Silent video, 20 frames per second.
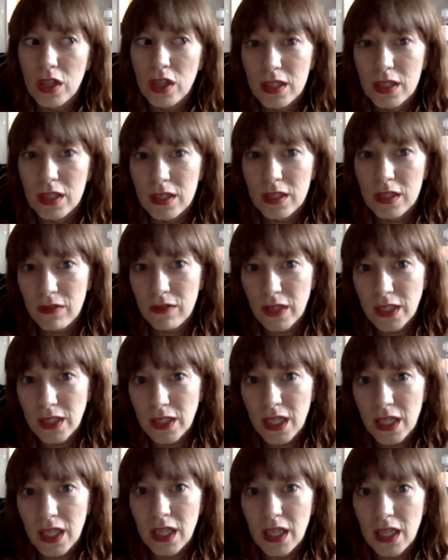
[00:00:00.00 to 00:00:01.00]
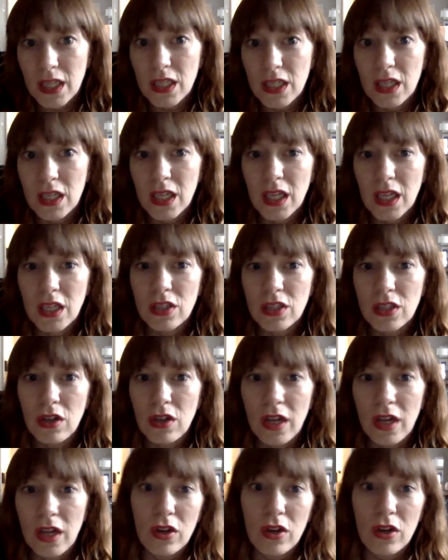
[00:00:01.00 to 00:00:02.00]
gets evicted and
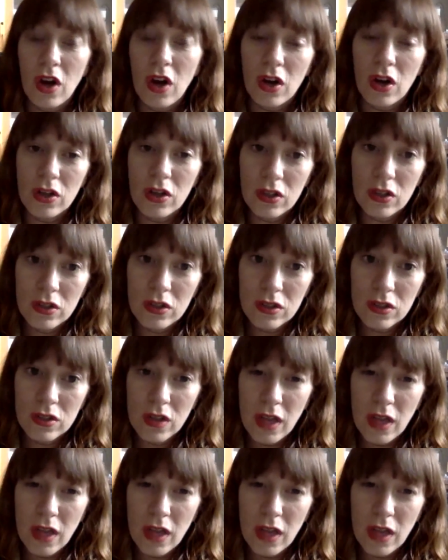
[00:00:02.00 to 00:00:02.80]
like her daughters,